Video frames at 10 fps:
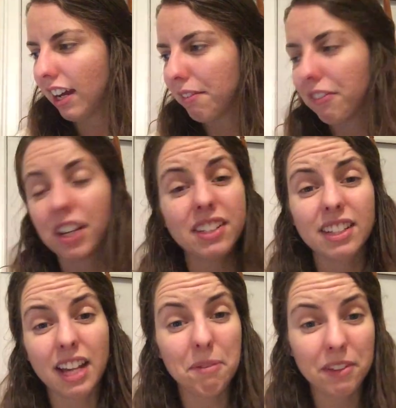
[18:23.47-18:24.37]
If you guys
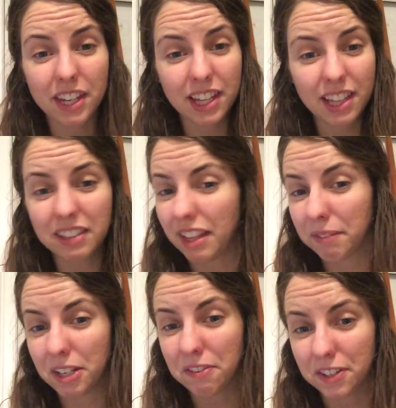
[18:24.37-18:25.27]
need help with anything, let
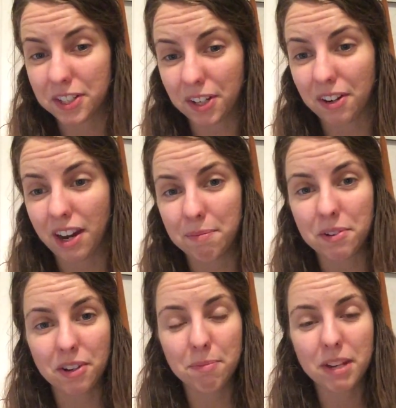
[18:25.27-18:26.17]
me know for sure. I'm
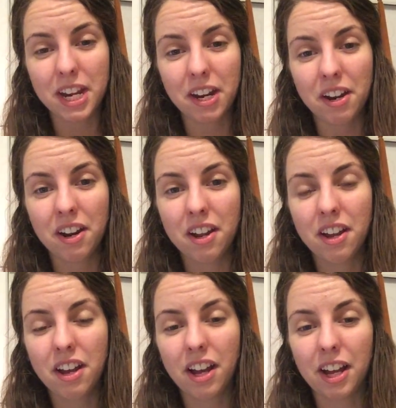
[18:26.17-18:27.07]
going to be here,
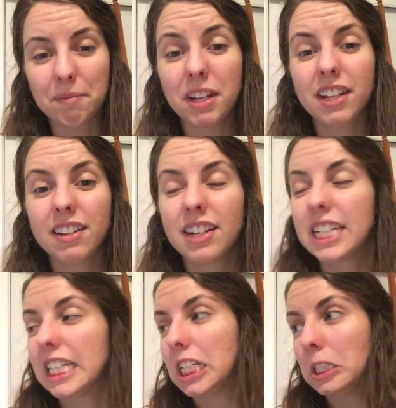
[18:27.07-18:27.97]

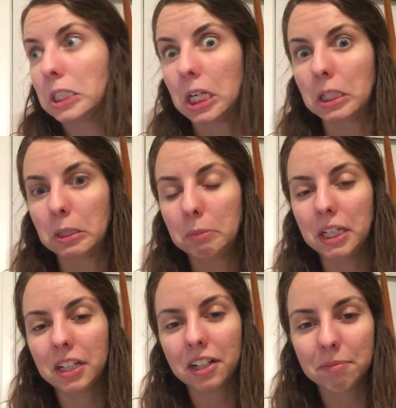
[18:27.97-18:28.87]
darn a little
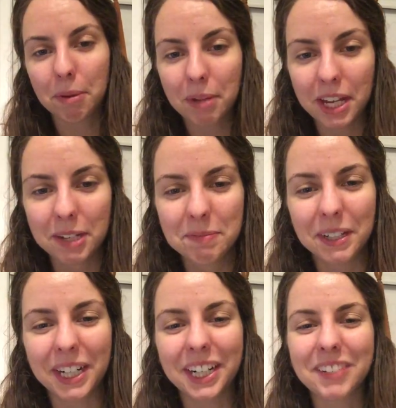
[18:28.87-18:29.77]
bit on my bed,
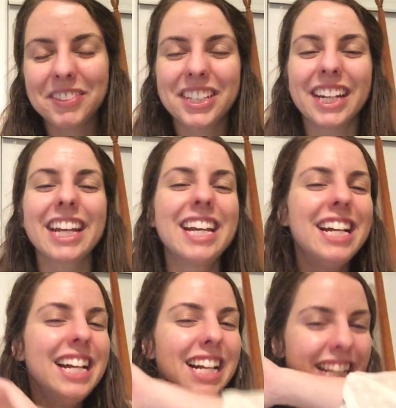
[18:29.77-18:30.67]
but I'm just kidding.
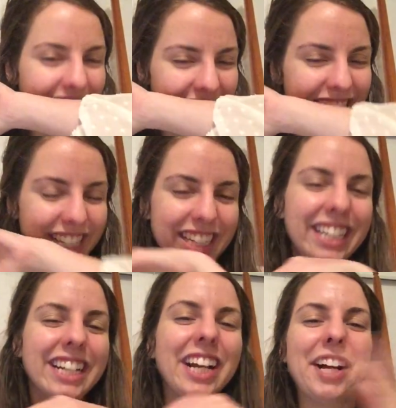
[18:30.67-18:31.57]

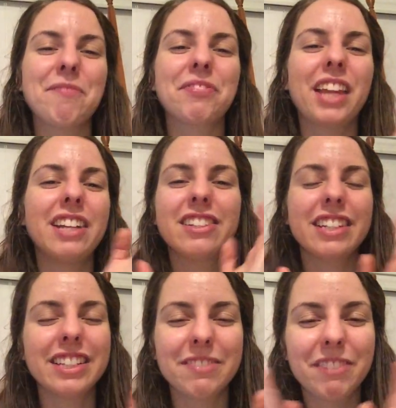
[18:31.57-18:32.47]
I just
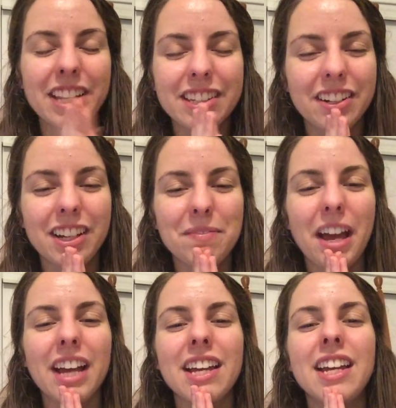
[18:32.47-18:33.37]
need some rest, and I'll get
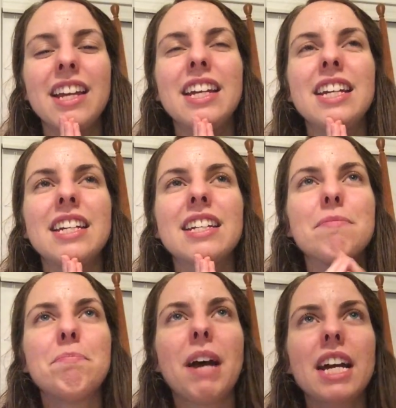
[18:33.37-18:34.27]
back
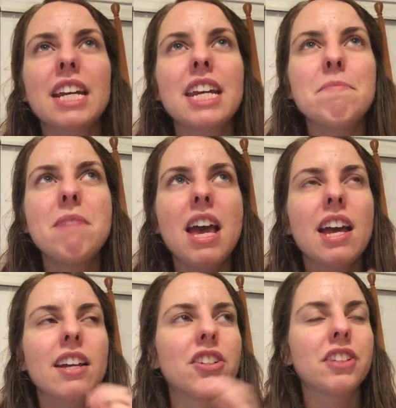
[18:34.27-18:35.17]
in
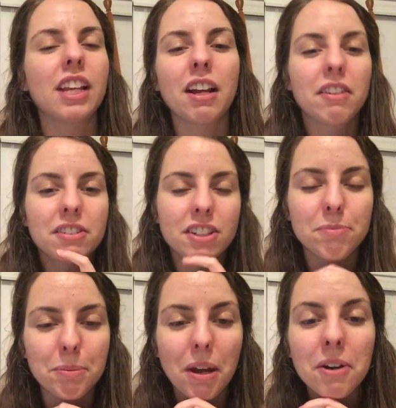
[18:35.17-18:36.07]
black. Just kidding, I'll
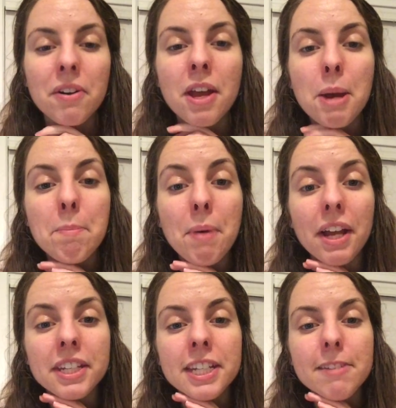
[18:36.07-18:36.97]
just be better.
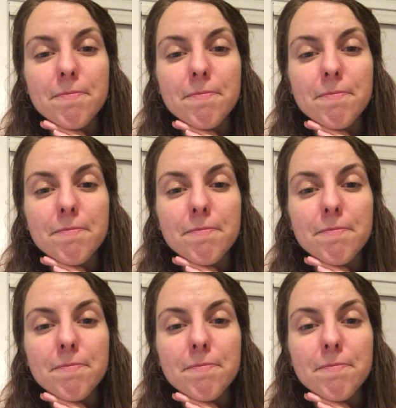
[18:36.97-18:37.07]
But